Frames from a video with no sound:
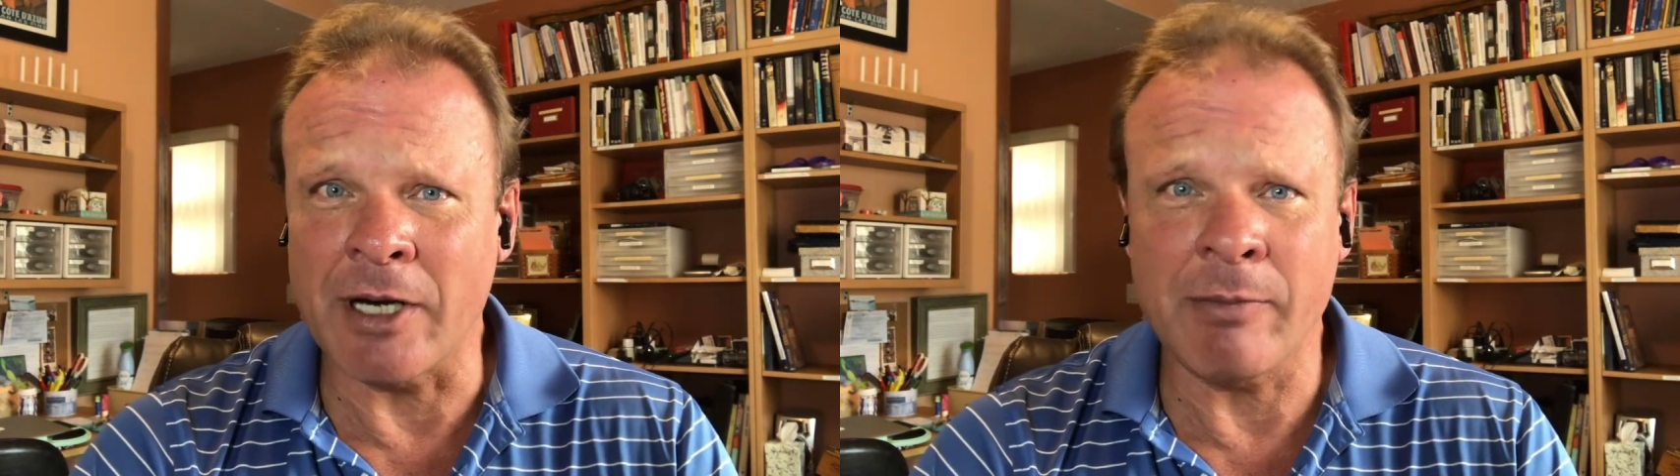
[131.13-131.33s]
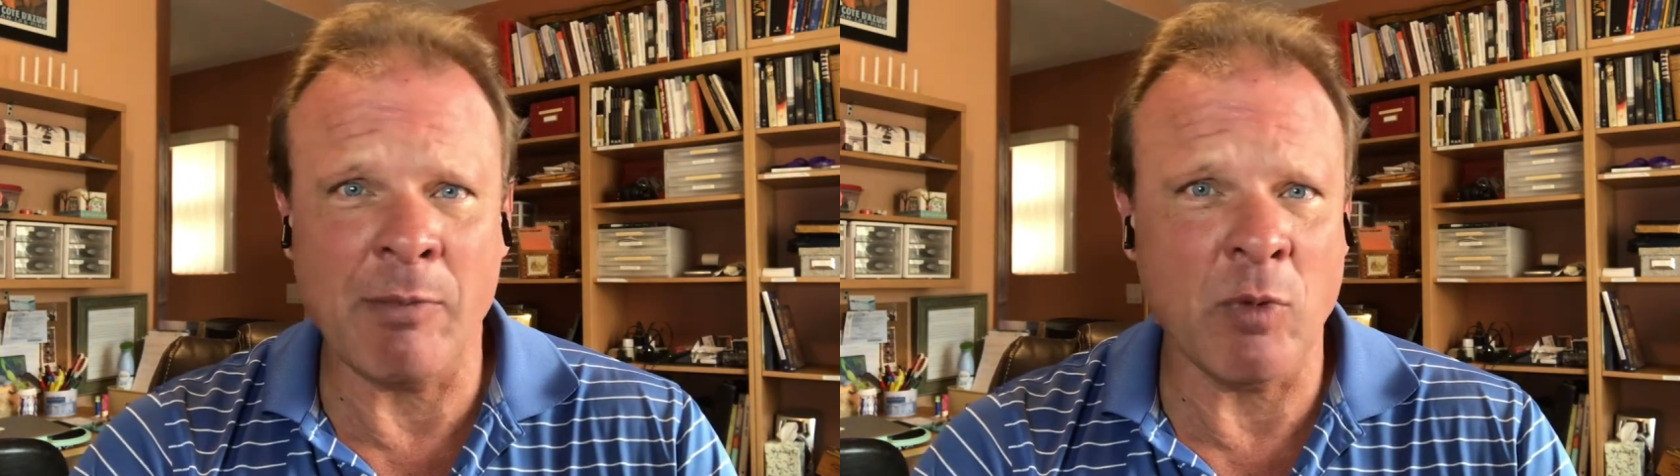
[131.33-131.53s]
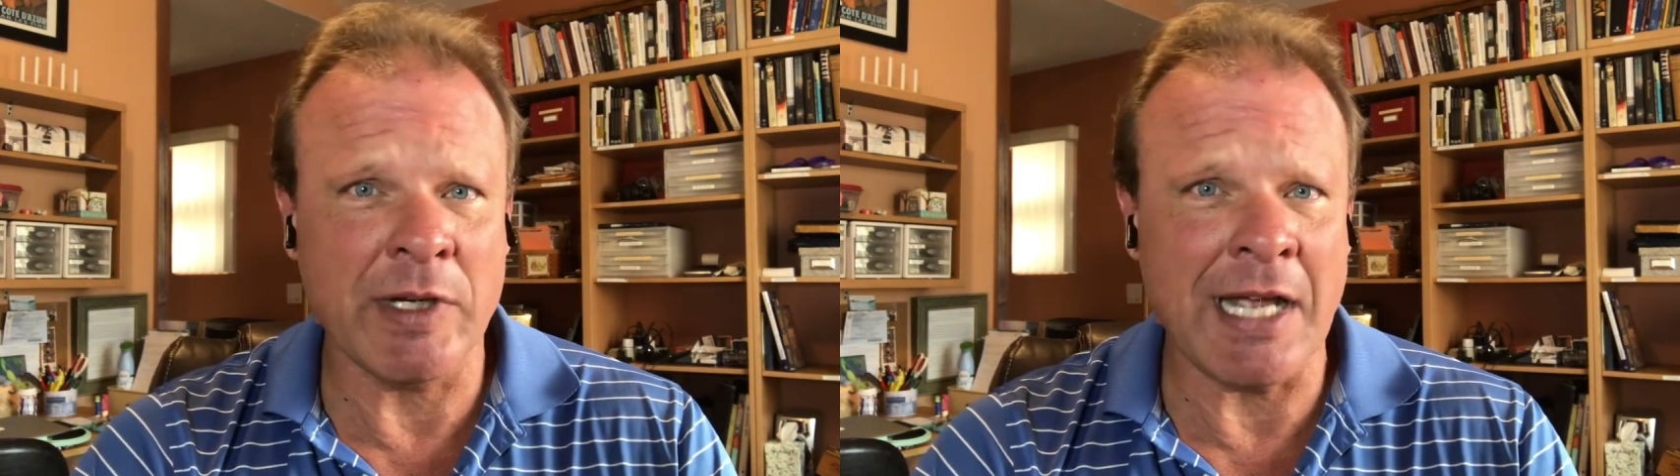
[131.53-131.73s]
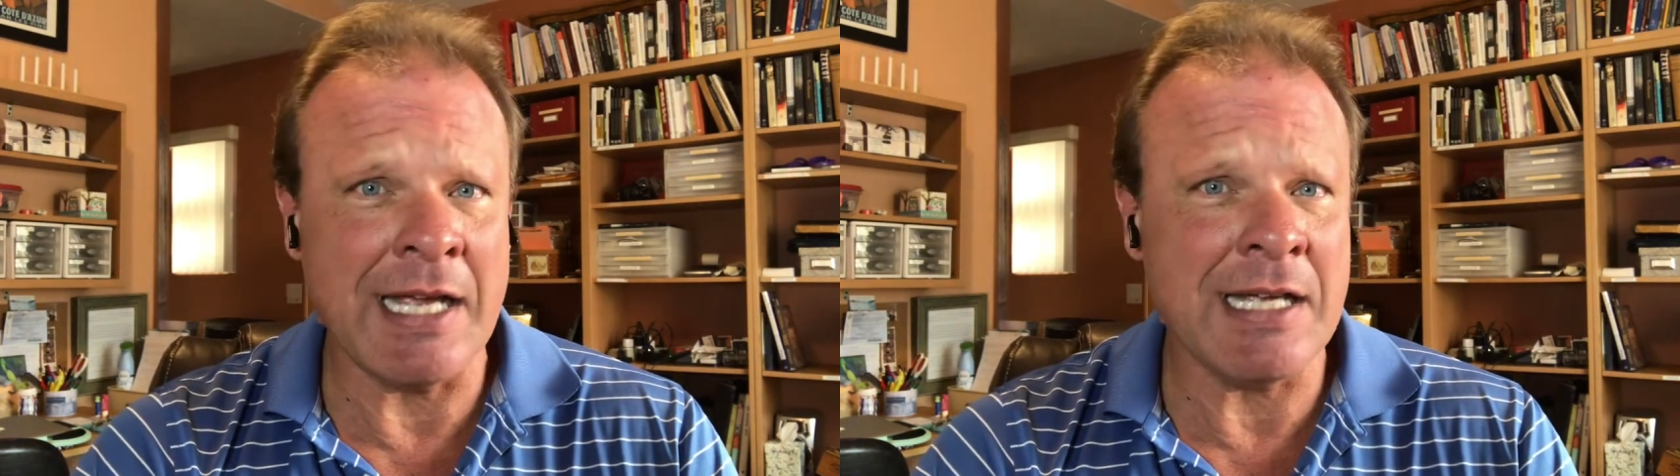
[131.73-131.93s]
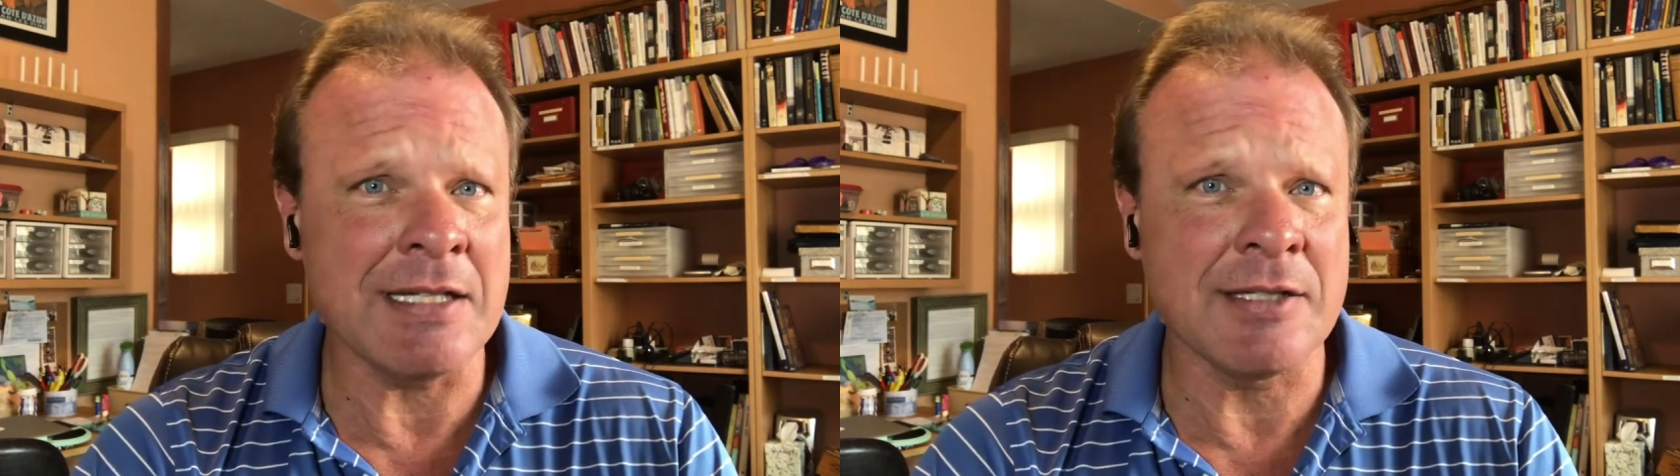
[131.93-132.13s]
I remember when
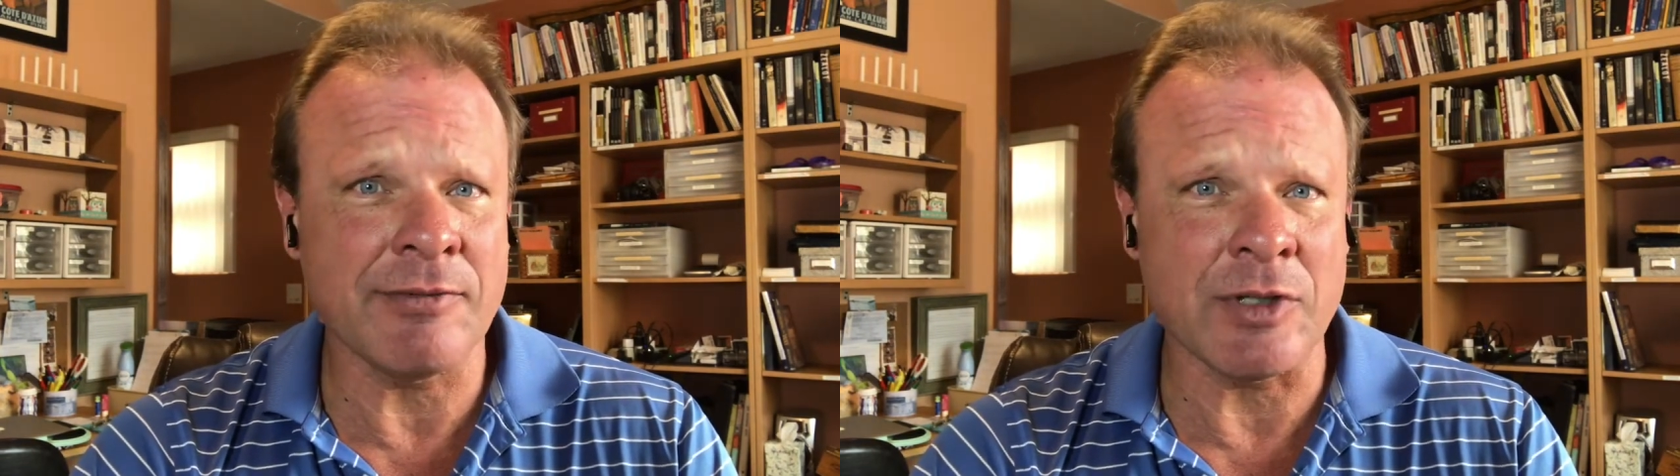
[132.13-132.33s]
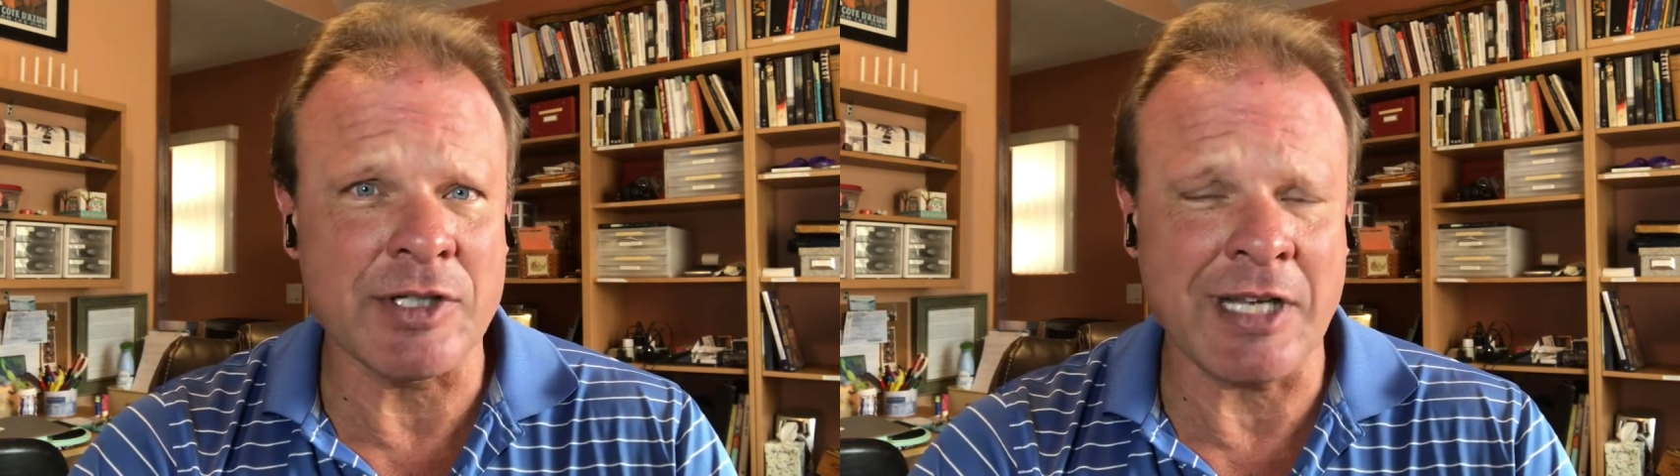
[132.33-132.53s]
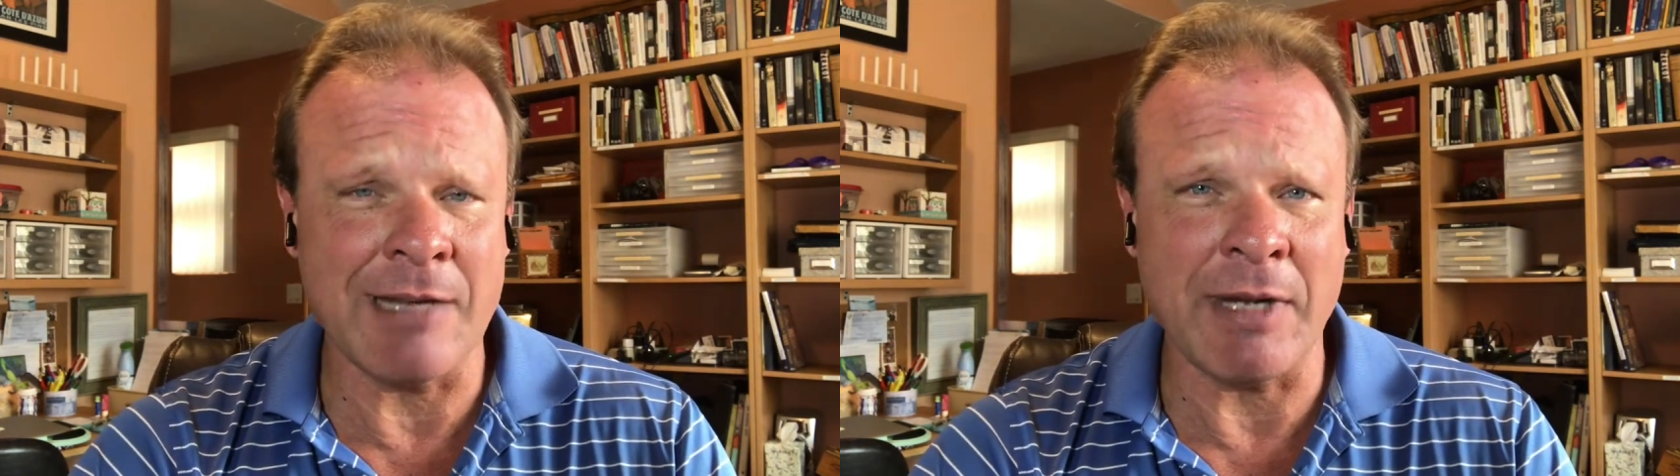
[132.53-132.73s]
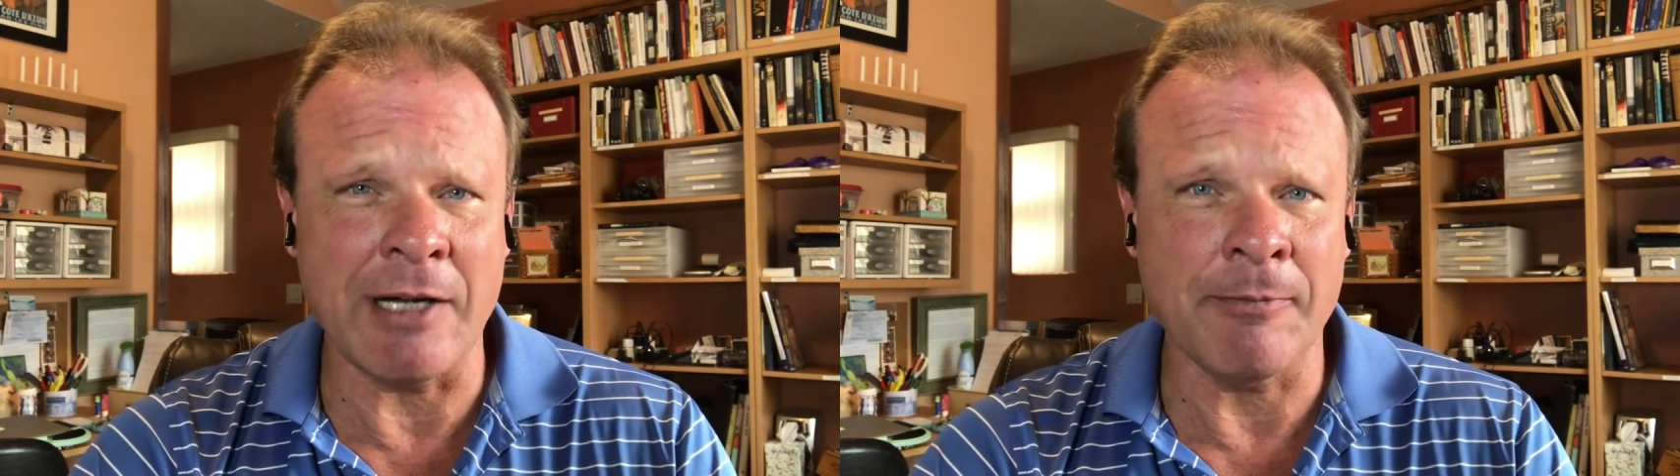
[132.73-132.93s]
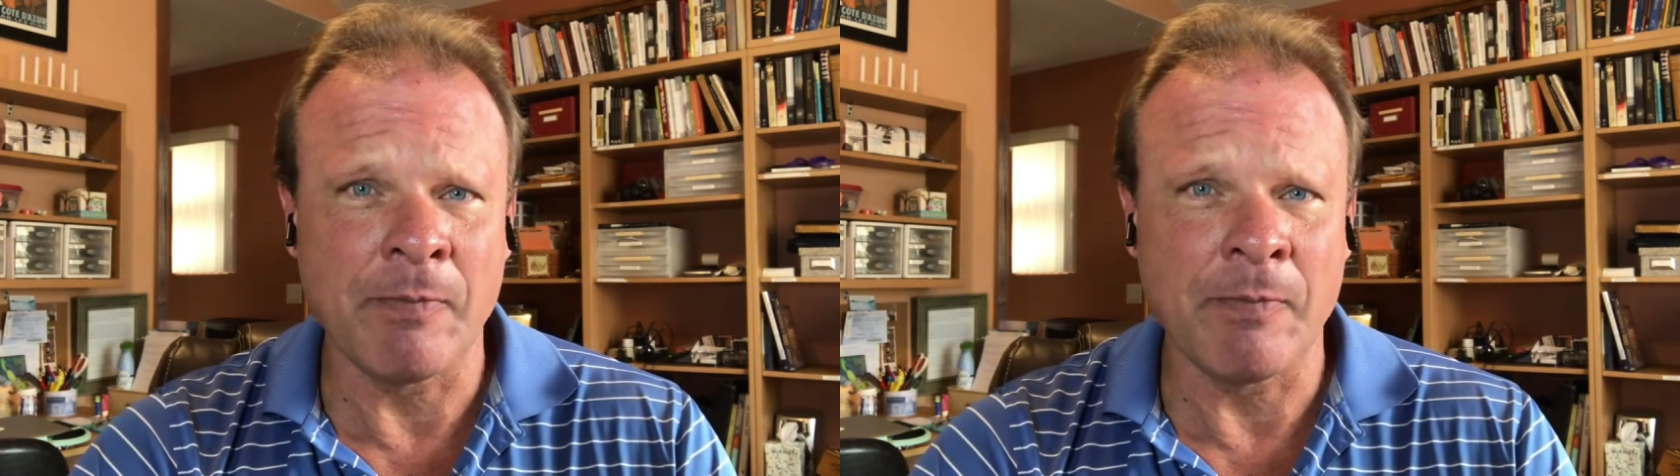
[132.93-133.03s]
AIDS first came out,